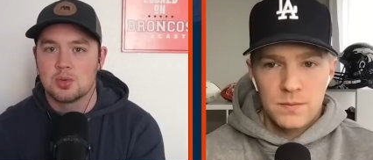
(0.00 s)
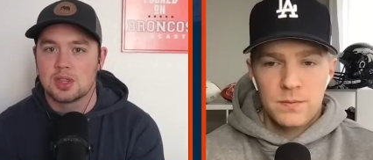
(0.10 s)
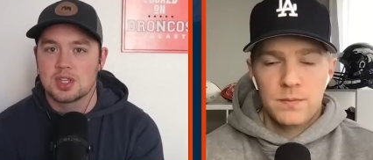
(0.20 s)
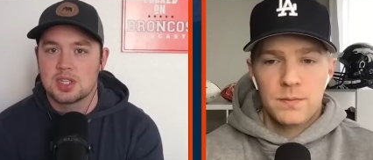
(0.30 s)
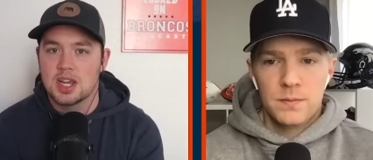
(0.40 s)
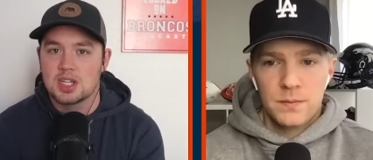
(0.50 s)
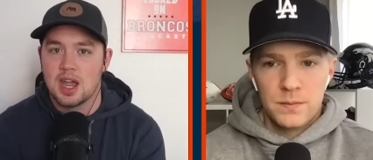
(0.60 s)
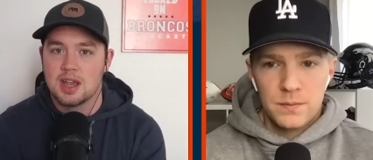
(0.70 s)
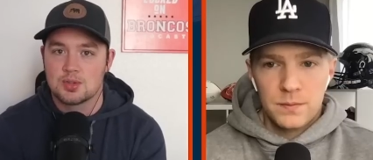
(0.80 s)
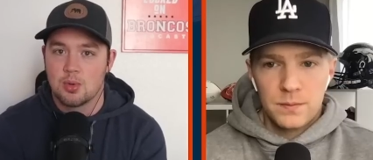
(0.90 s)
Speaker 1: this next guy
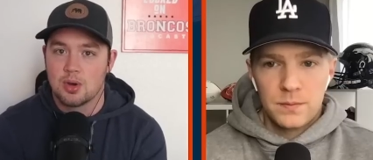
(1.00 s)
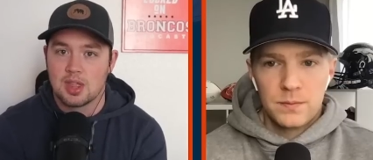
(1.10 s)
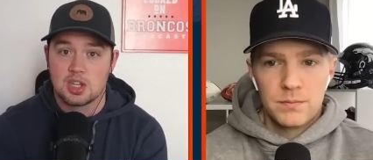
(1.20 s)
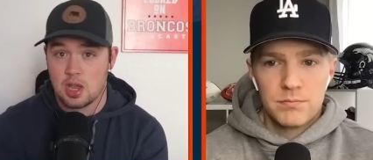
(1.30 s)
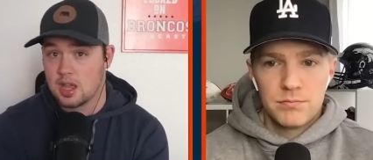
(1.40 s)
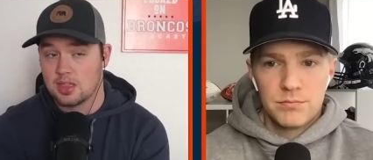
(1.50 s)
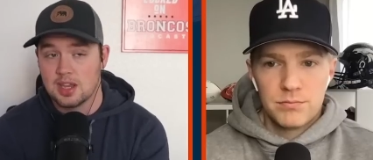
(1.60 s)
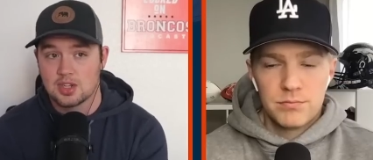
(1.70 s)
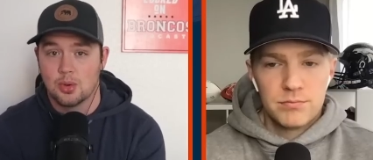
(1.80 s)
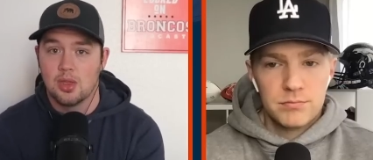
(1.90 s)
as well that I think
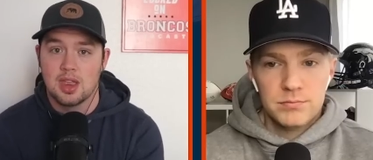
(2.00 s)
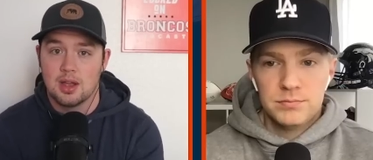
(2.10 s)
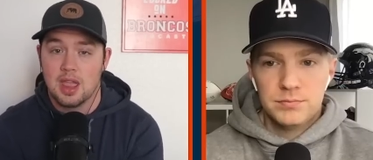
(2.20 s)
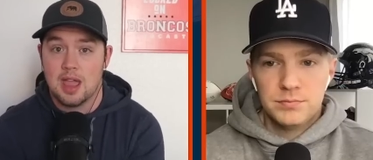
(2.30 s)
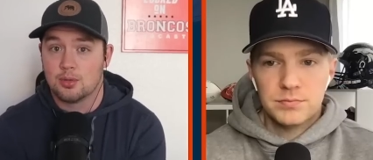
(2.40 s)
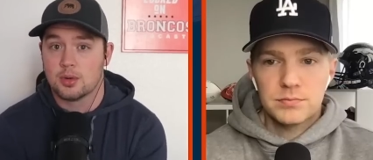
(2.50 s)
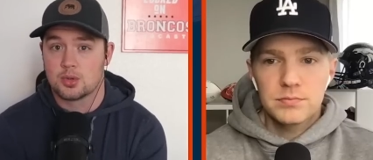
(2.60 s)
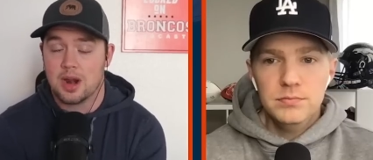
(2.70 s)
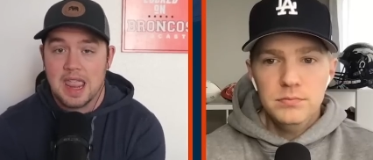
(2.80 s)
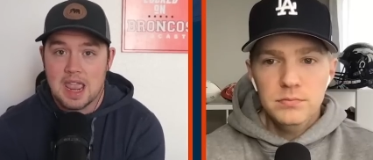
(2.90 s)
is really Evero's
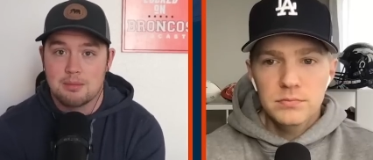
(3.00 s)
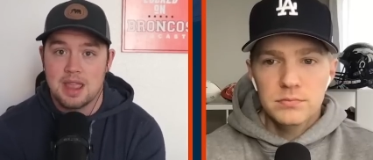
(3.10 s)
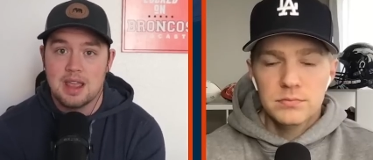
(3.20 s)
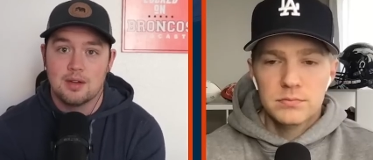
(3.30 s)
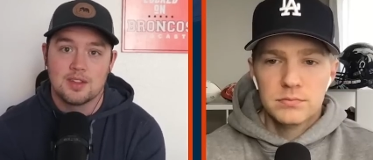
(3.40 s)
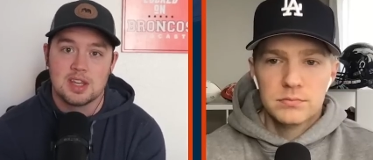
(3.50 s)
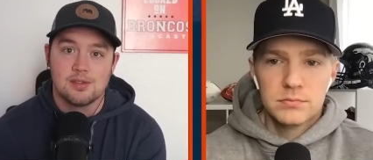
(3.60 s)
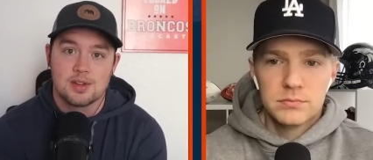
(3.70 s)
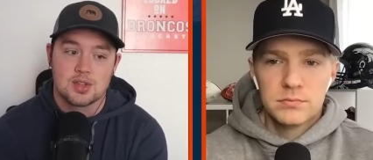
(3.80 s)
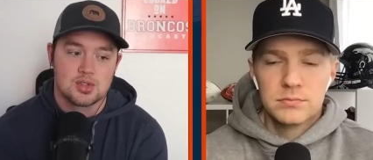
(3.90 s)
right hand man on the
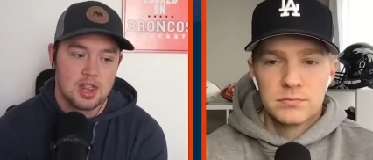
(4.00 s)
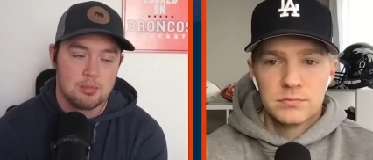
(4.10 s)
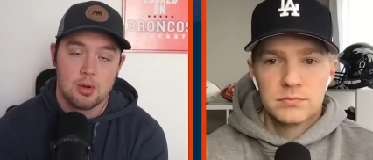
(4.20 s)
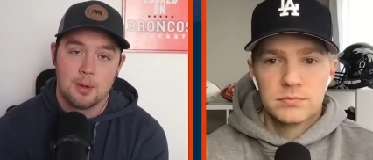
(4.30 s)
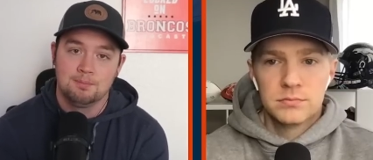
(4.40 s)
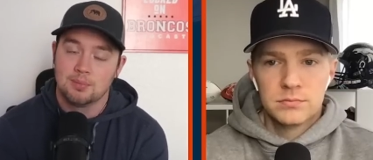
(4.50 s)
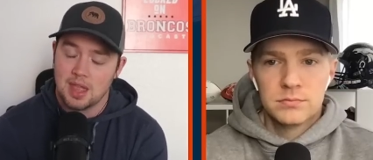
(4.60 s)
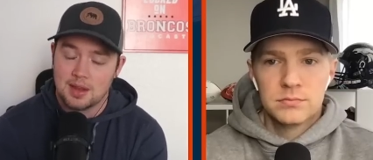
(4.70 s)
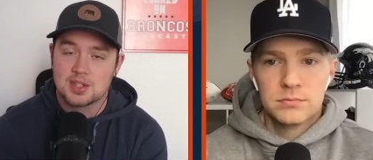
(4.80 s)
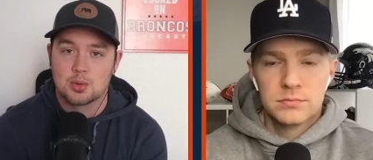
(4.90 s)
defensive side of the ball, and
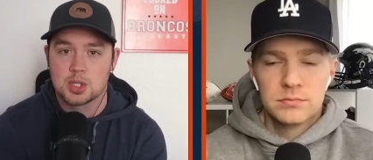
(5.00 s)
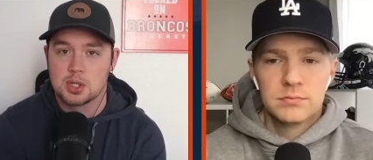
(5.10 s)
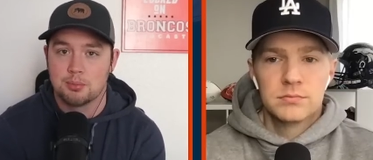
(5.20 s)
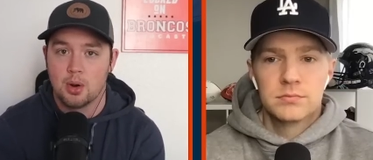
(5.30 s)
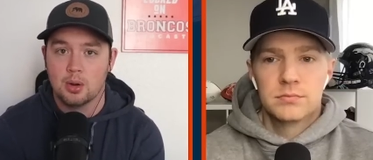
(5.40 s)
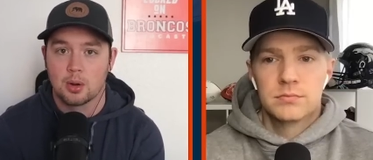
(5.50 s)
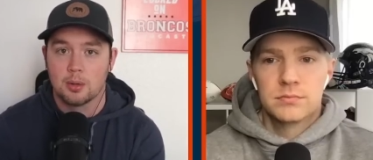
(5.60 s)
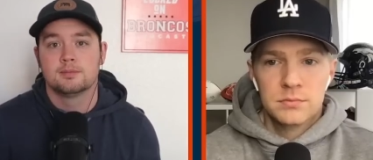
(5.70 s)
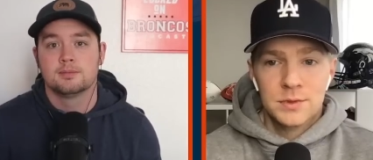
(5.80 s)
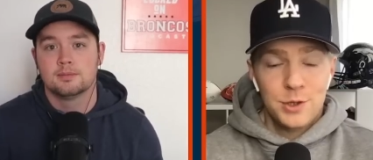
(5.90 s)
that's Christian Parker.
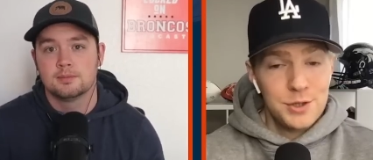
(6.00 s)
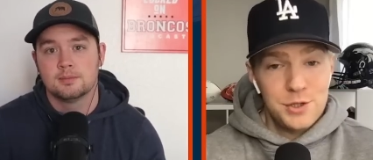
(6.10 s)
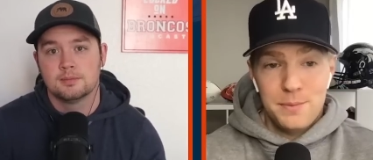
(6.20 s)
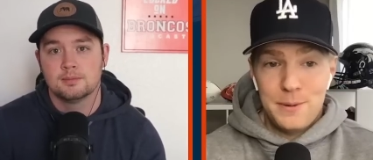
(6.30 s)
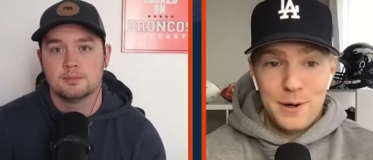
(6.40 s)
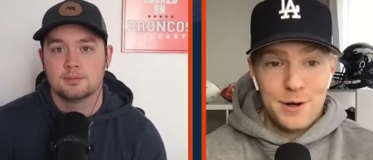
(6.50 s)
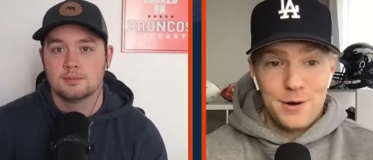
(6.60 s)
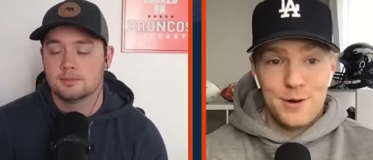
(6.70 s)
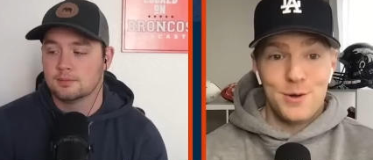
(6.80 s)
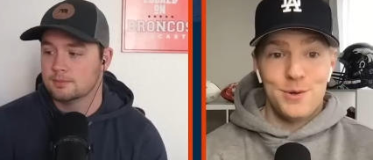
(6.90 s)
Speaker 2: Christian
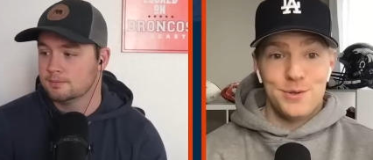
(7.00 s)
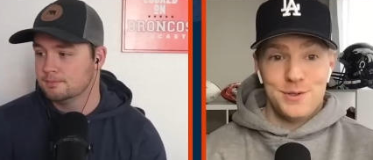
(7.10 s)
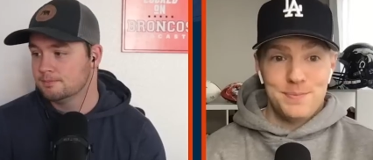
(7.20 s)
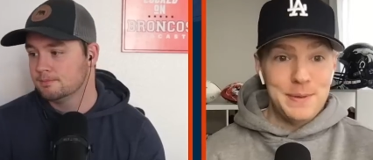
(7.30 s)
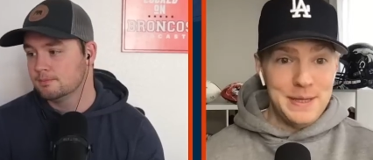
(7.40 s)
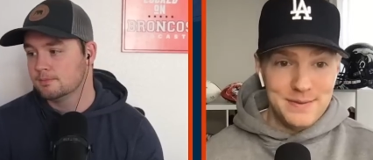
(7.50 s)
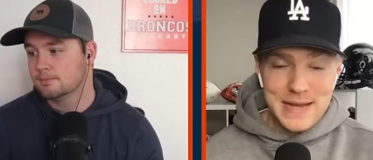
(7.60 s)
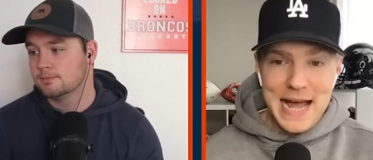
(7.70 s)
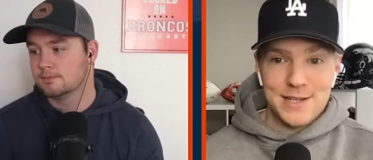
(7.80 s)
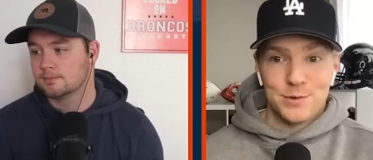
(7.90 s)
Parker, who's been
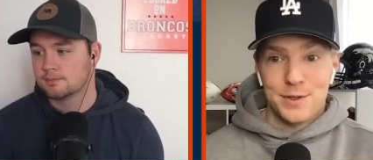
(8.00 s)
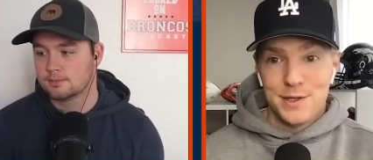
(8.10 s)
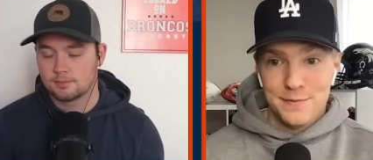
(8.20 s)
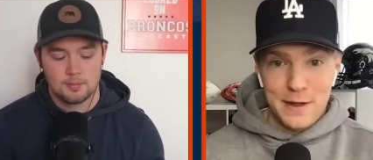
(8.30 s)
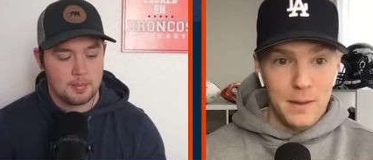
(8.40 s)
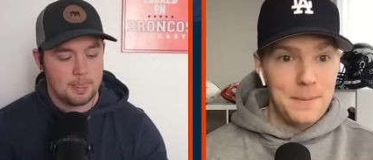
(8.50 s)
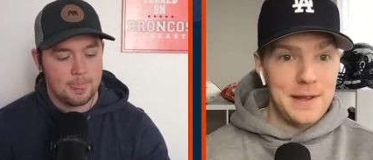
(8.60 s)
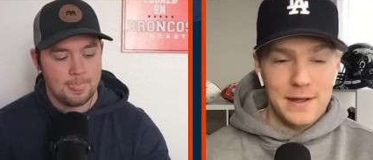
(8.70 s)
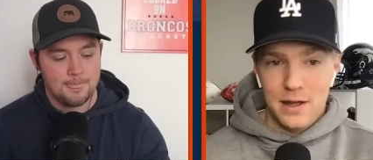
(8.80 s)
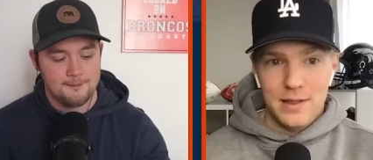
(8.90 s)
tasked with
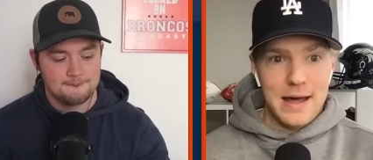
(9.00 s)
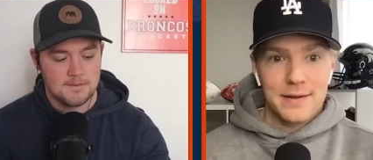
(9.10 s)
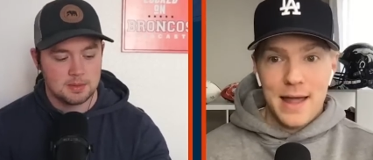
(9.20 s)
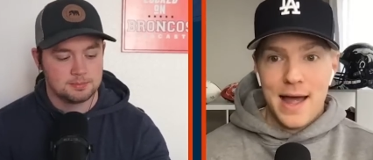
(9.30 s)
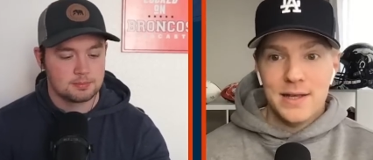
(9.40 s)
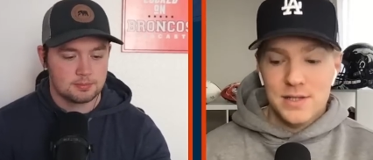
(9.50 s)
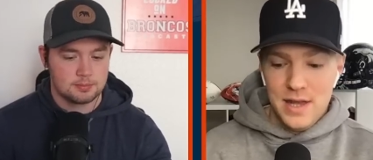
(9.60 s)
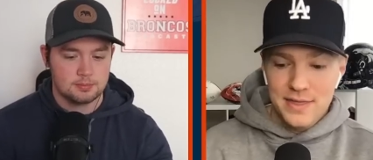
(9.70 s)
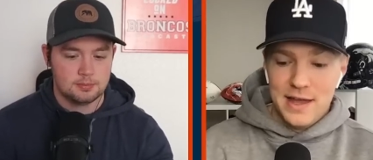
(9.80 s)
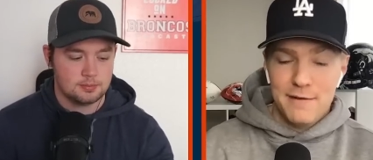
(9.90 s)
developing a lot of guys
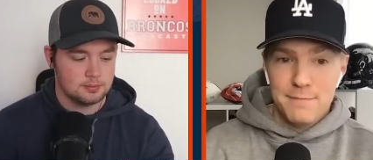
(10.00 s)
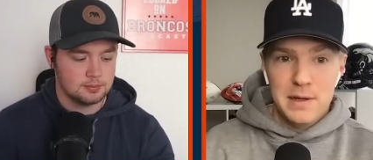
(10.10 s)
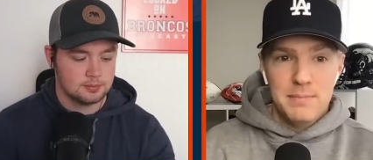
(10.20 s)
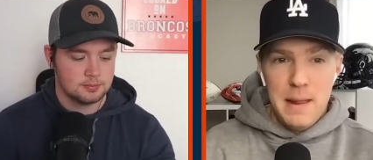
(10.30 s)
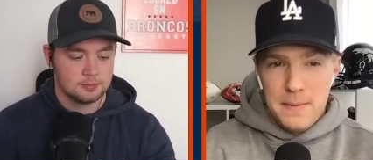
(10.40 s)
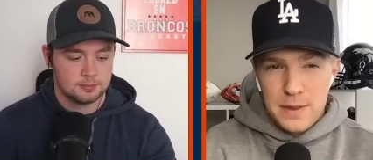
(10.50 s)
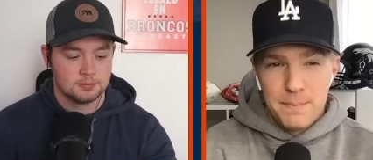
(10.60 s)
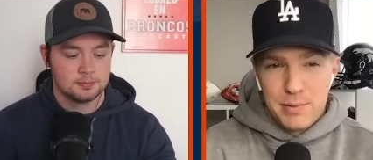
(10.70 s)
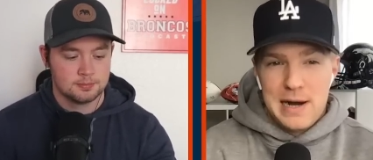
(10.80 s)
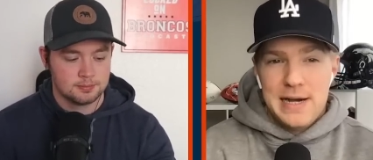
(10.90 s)
that have been maybe the
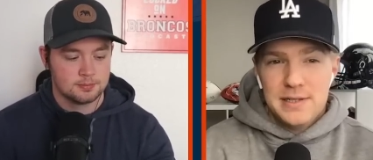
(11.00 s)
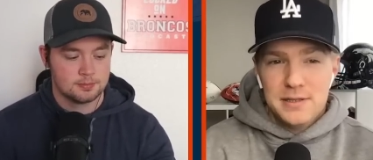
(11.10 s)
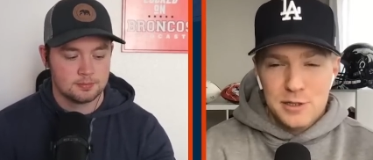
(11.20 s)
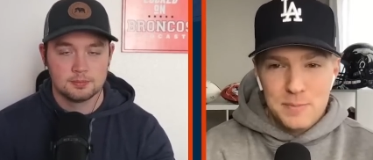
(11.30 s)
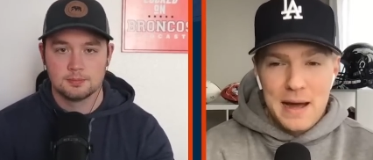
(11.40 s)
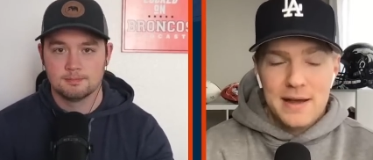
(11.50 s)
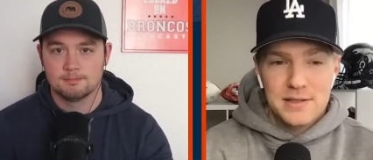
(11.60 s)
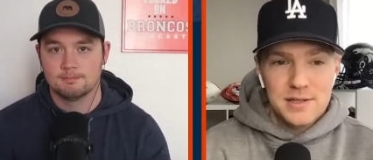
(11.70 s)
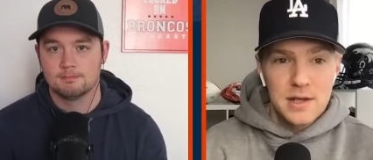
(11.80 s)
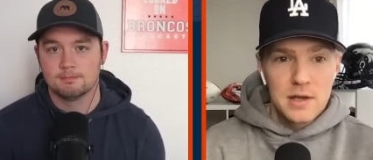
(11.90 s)
brightest spots